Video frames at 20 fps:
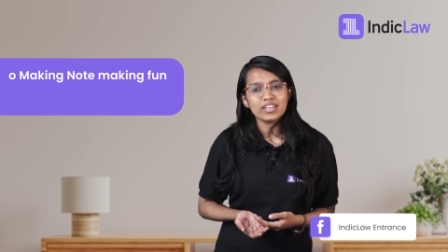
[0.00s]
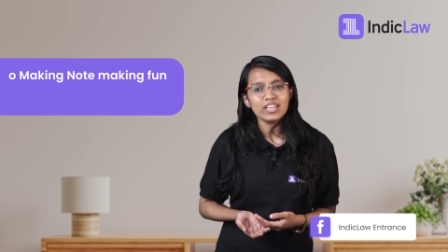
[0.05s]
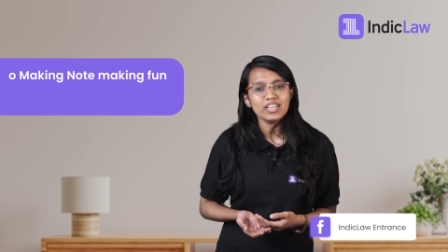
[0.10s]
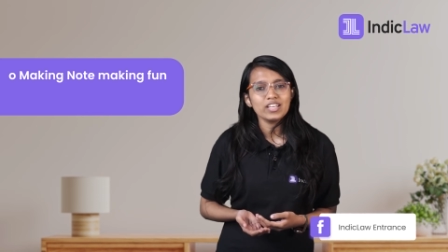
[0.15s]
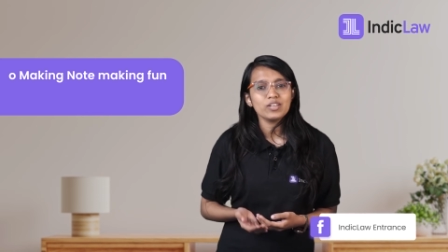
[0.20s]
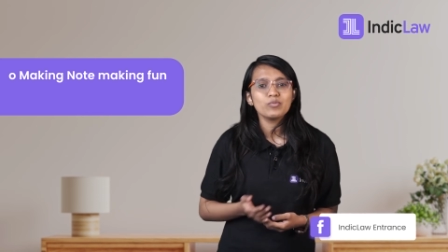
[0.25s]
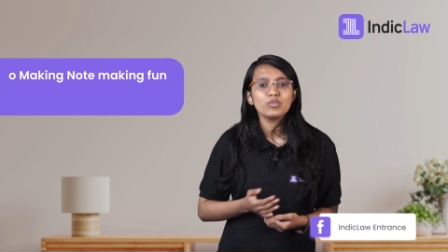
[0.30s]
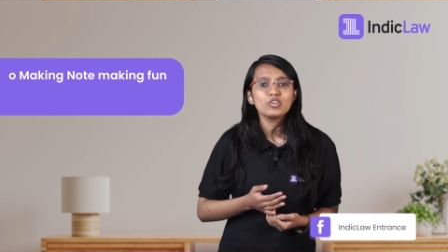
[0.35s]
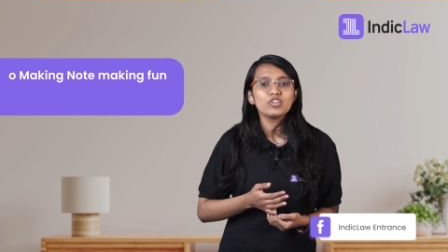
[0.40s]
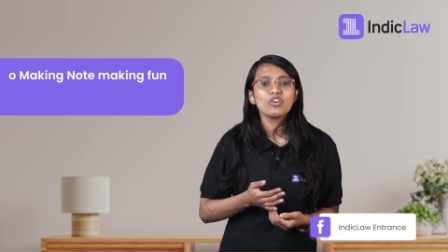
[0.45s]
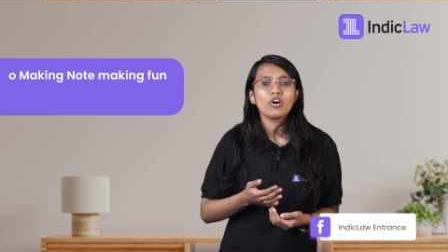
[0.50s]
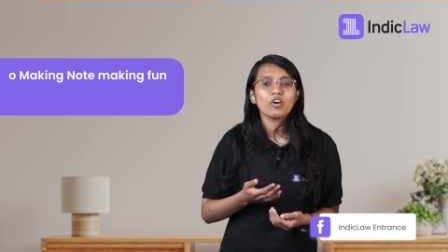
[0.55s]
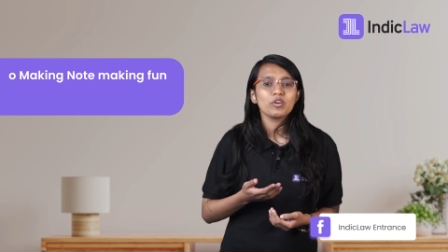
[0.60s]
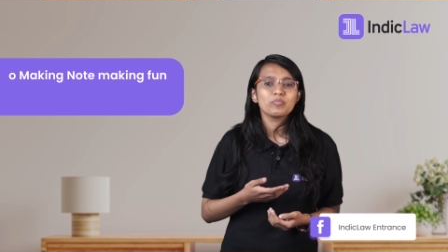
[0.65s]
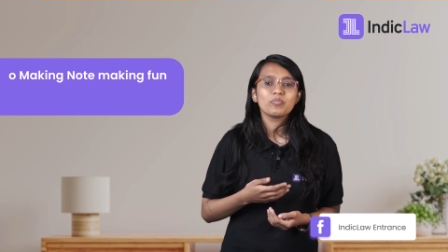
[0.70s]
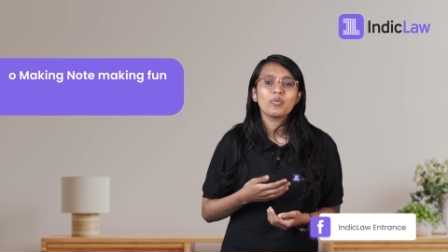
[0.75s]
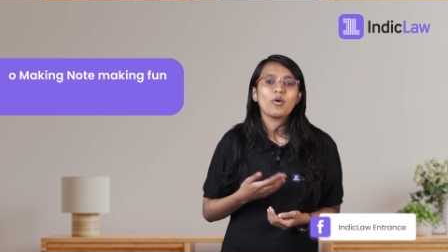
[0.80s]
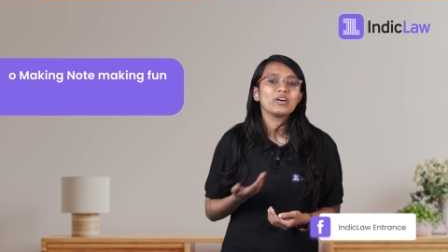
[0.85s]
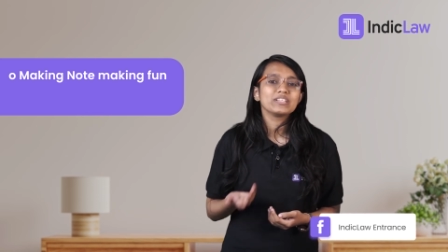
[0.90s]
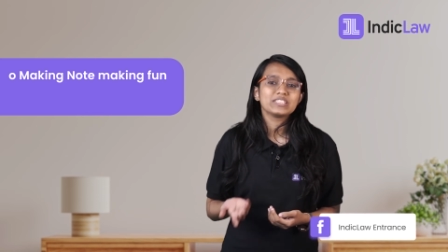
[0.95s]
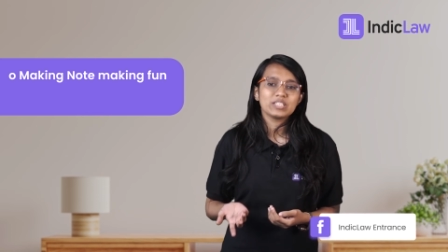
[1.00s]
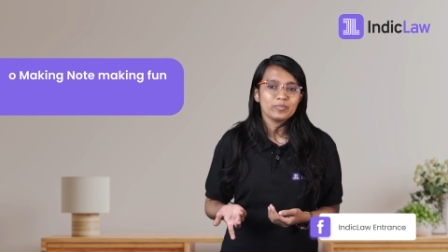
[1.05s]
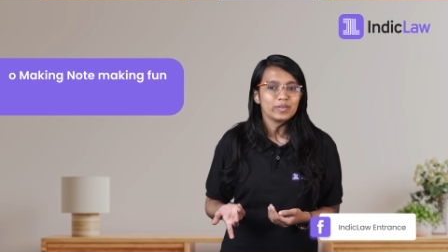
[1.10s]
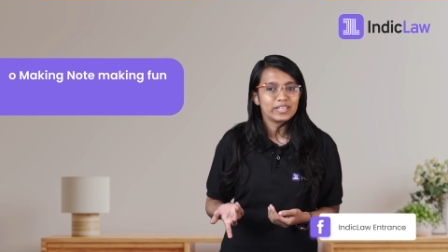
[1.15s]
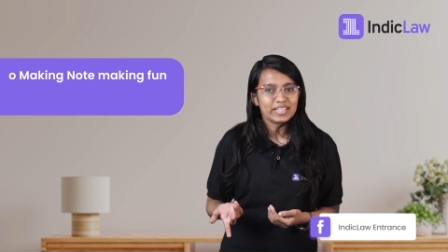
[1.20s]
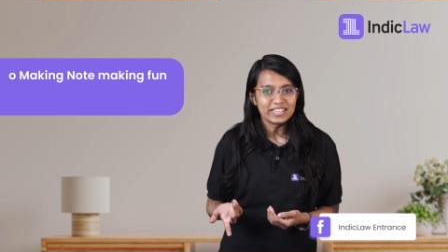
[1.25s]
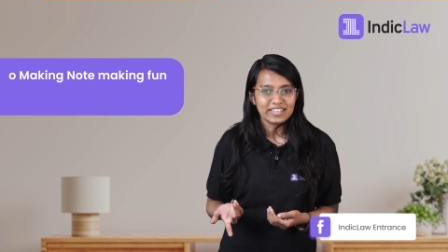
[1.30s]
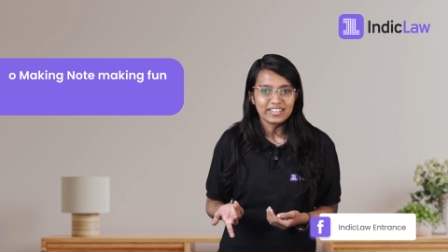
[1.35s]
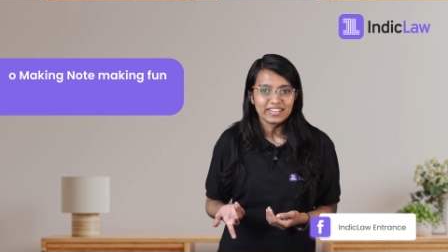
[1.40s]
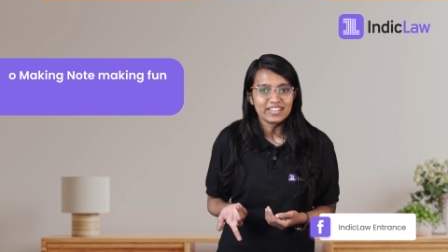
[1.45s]
it would not
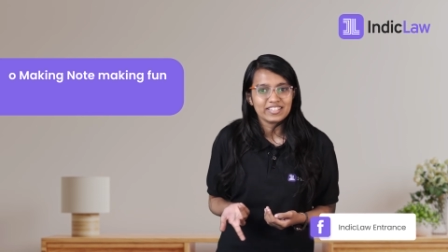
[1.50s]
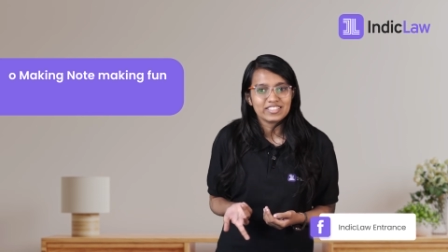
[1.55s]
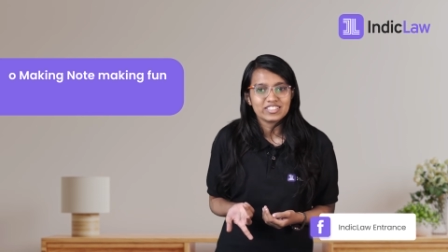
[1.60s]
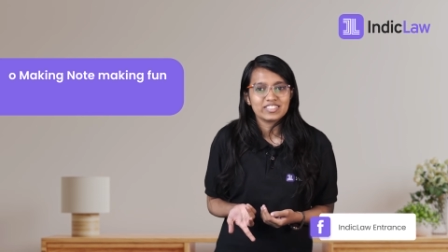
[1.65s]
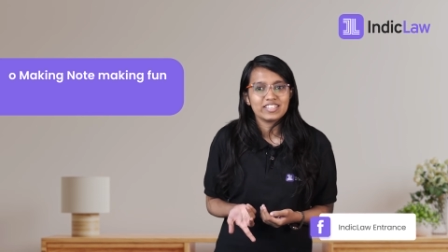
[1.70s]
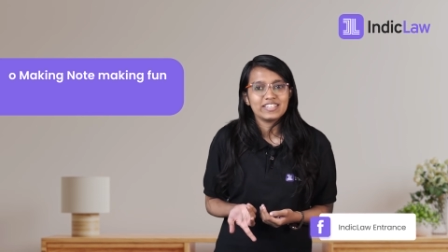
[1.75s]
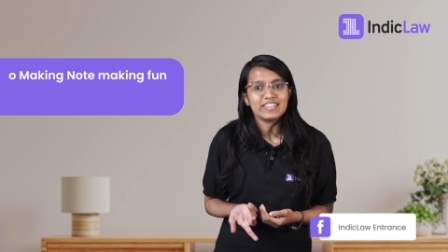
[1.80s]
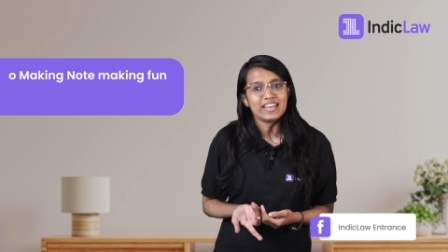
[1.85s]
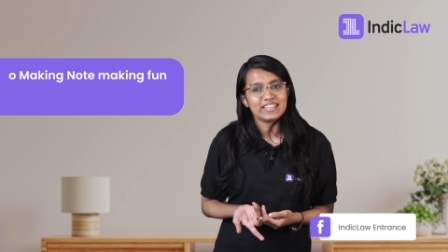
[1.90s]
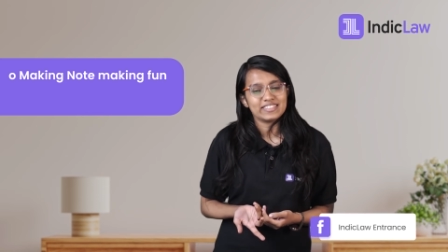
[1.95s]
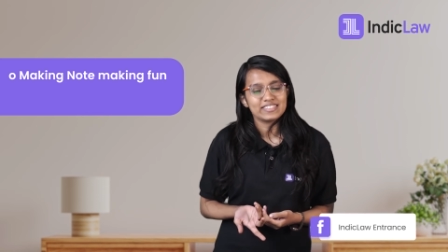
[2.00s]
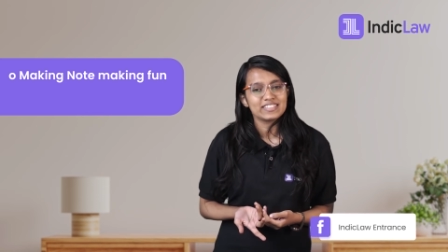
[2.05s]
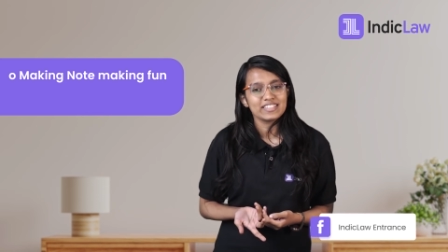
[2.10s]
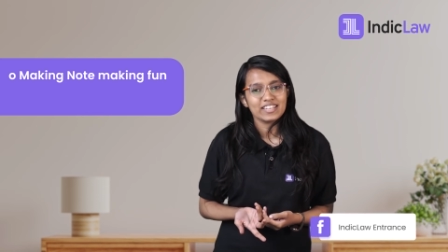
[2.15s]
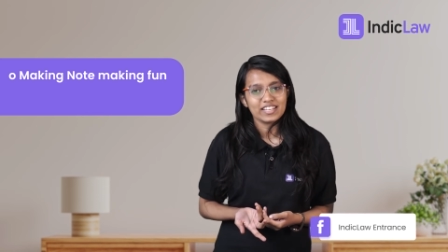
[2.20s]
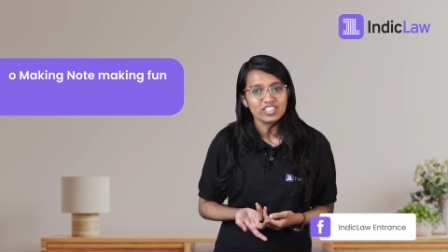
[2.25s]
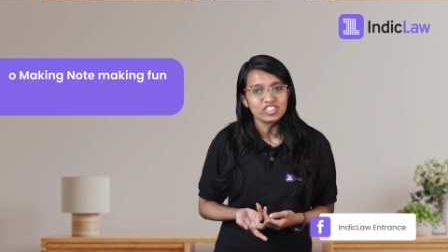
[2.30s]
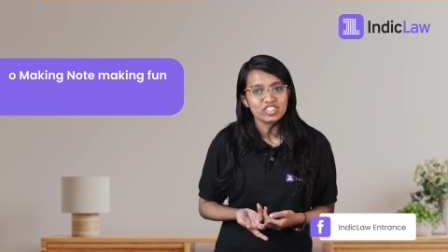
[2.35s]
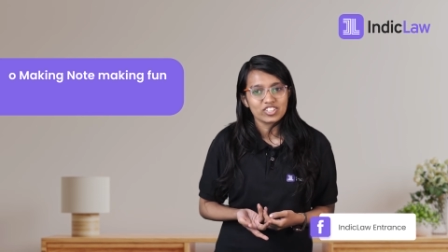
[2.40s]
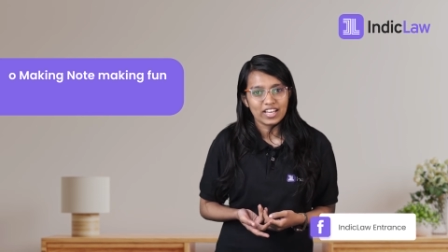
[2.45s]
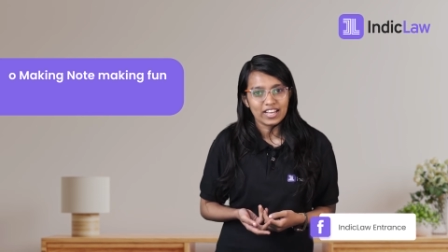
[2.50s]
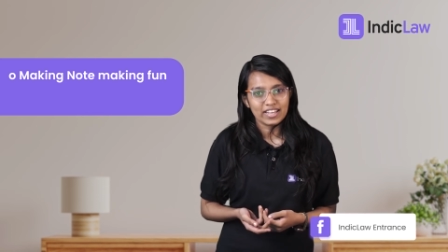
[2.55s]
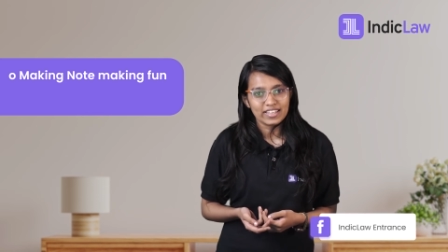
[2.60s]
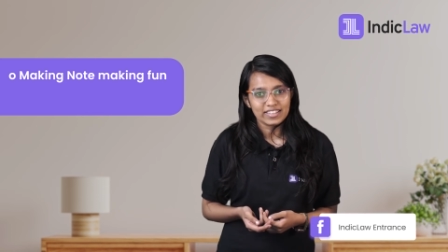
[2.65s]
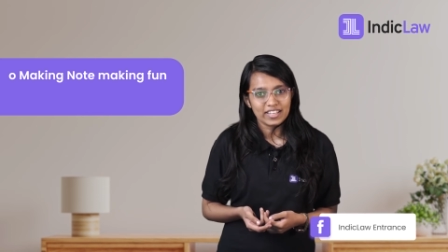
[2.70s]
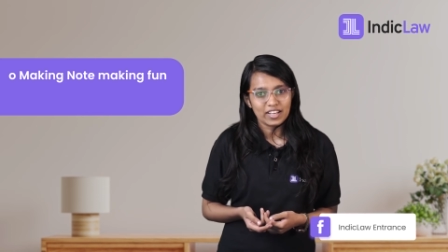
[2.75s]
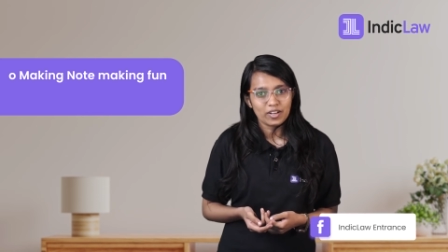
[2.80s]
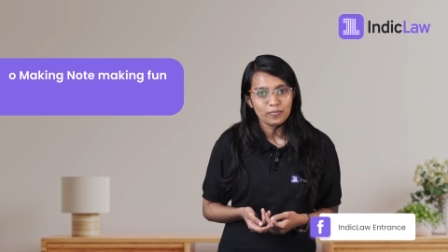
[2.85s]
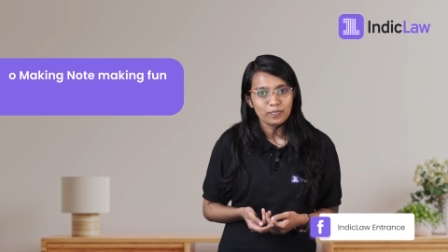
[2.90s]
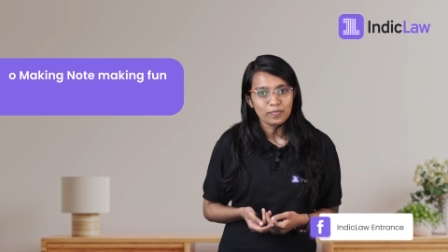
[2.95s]
possibly reach the destination
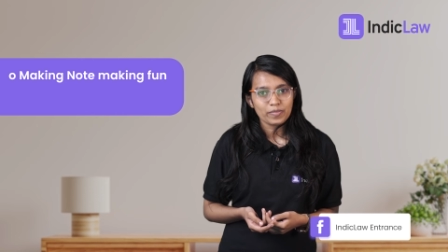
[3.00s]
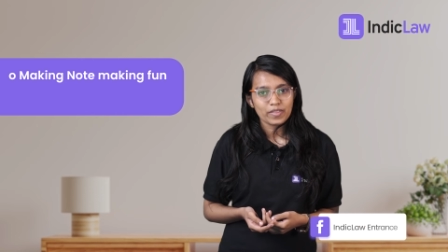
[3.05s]
either.